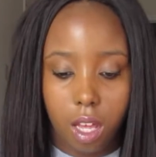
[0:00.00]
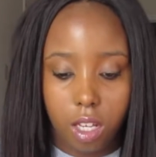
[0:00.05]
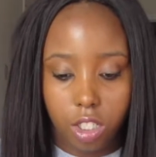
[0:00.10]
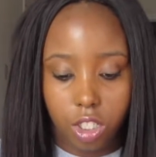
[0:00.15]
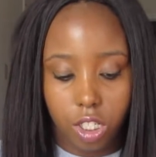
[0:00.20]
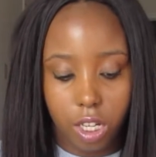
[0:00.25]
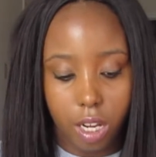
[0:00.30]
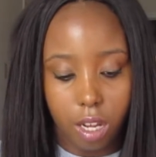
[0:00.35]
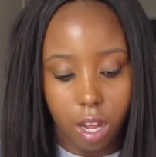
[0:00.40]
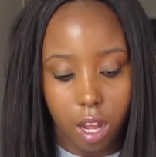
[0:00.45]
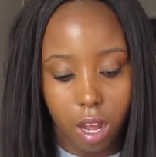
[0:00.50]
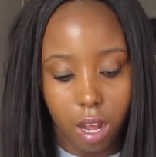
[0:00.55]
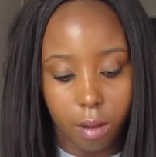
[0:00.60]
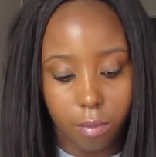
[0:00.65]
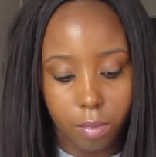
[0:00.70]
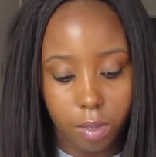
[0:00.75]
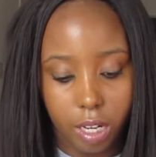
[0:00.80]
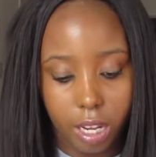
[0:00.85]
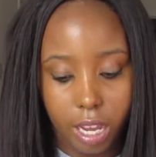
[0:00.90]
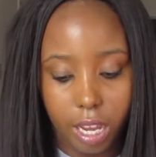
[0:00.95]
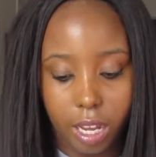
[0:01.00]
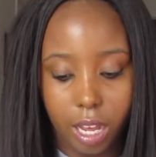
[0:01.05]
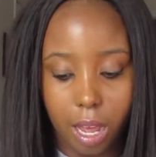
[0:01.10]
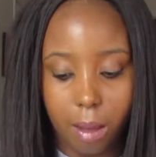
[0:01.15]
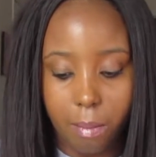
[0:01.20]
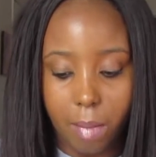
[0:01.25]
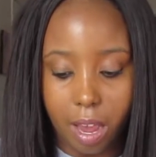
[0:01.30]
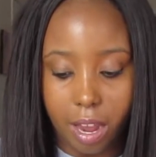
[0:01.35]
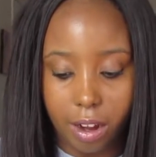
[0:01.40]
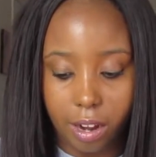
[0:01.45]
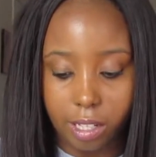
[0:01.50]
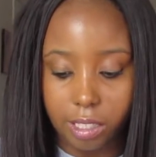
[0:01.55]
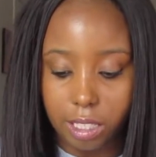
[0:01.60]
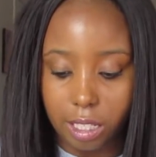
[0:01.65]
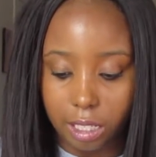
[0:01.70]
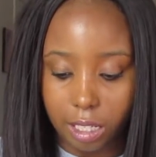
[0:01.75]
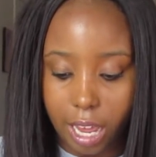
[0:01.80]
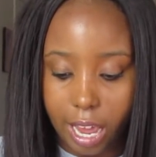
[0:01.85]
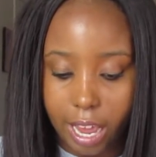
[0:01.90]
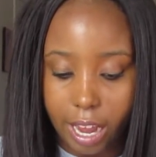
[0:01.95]
She did cut my hair
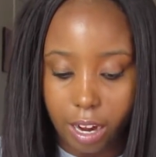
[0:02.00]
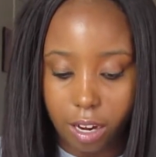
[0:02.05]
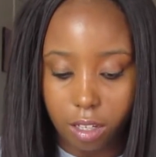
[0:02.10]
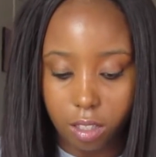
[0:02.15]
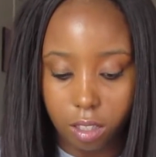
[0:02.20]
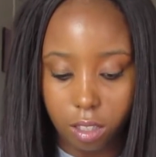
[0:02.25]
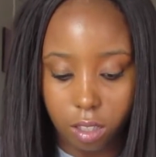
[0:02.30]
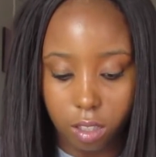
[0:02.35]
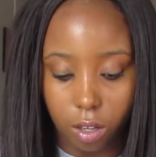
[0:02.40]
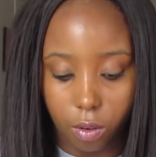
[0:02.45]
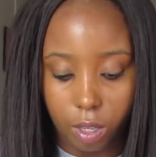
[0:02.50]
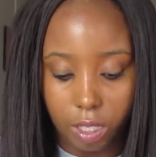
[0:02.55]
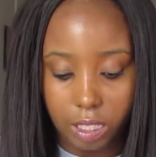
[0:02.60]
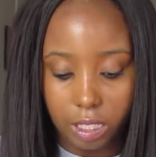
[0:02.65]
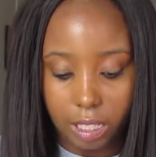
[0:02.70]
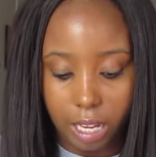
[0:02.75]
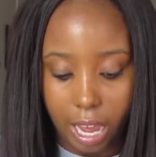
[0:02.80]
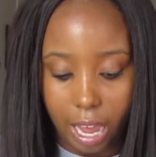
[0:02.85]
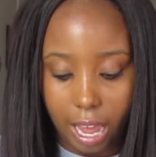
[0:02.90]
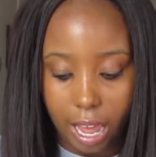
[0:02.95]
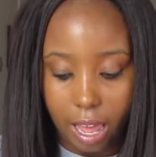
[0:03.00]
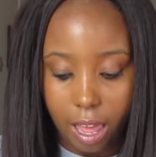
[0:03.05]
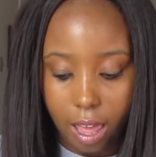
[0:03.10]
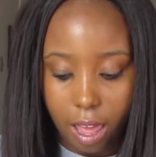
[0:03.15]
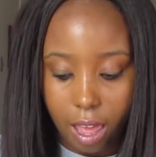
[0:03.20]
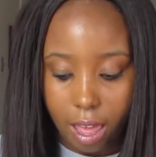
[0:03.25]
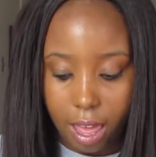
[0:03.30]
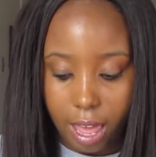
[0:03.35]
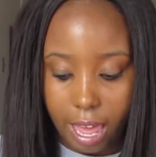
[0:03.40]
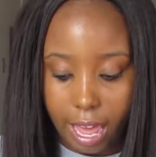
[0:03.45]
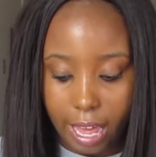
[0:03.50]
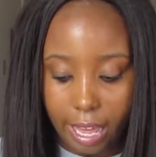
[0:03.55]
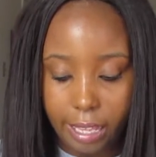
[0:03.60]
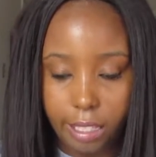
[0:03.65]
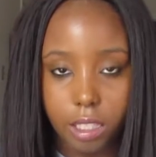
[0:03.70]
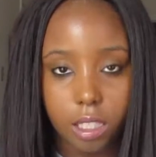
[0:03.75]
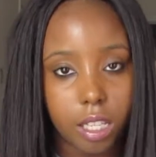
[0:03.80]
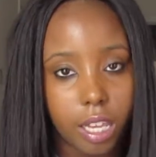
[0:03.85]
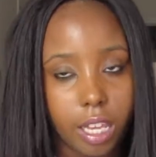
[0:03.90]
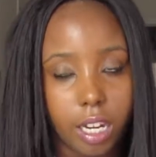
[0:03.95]
into layers, so it's not
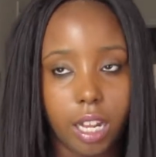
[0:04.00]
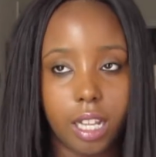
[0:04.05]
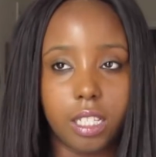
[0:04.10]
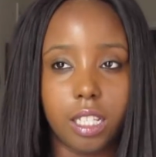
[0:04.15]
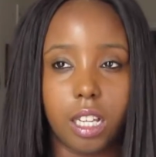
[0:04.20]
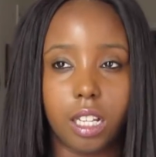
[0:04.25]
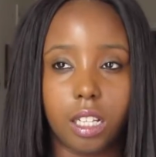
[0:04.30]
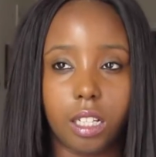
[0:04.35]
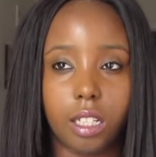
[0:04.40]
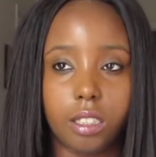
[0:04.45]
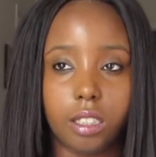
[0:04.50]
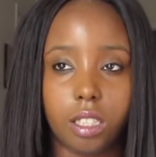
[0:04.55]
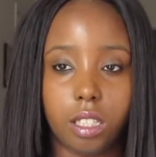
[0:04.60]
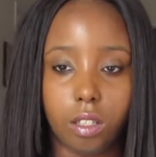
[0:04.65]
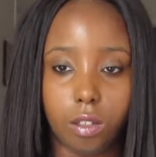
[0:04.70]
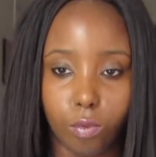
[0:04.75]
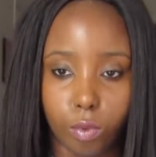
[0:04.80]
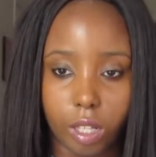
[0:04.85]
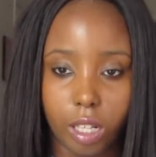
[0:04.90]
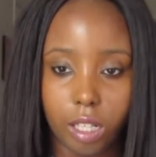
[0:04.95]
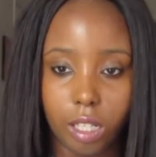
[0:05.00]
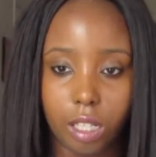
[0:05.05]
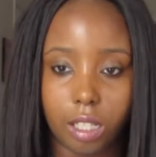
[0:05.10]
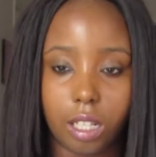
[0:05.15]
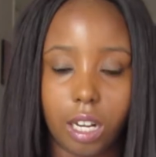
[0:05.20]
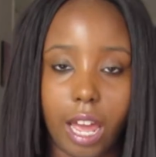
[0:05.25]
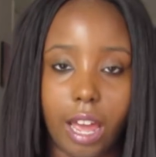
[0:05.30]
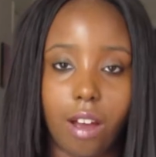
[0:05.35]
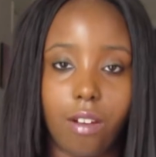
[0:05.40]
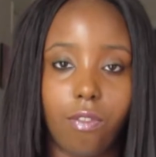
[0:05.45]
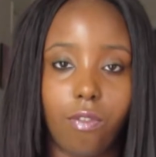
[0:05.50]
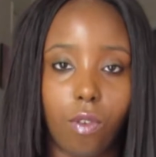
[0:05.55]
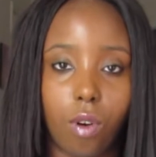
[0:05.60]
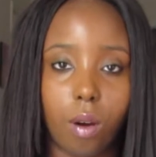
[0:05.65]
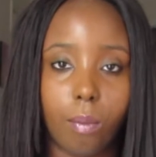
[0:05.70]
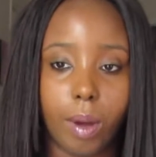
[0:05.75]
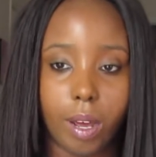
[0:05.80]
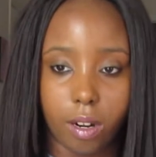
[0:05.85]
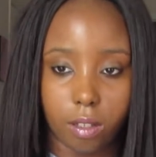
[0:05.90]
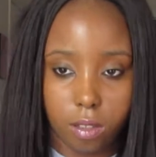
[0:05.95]
it doesn't really look like
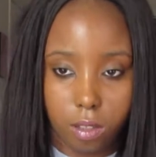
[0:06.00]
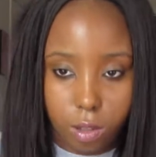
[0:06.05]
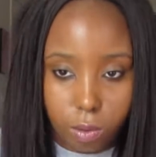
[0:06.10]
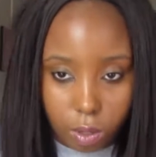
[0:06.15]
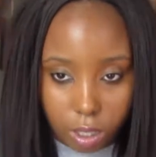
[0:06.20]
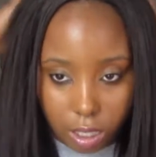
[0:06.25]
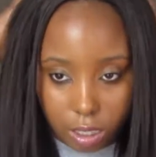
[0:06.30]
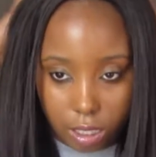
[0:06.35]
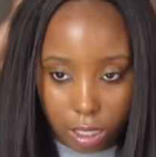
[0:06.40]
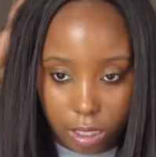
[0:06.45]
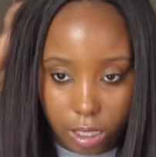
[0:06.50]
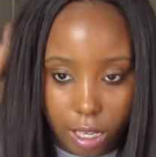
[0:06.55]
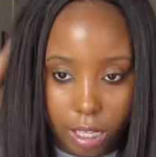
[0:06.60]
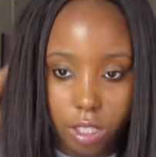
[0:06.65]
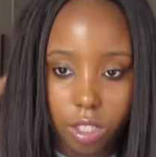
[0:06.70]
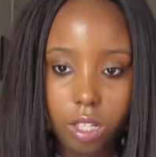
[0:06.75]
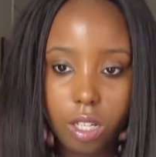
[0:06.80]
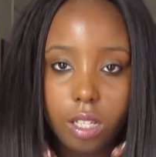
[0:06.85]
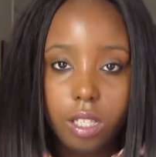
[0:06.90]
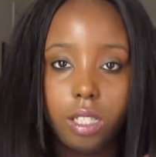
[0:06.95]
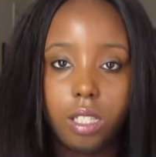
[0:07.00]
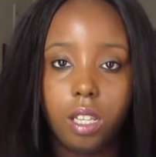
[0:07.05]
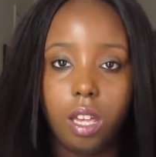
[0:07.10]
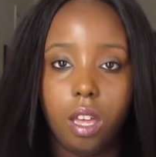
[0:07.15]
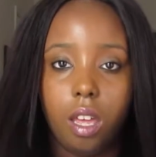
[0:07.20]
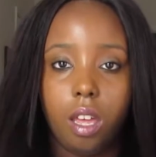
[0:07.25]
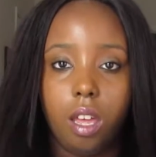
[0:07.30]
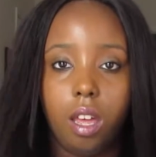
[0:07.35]
4 bundles of 26 inches.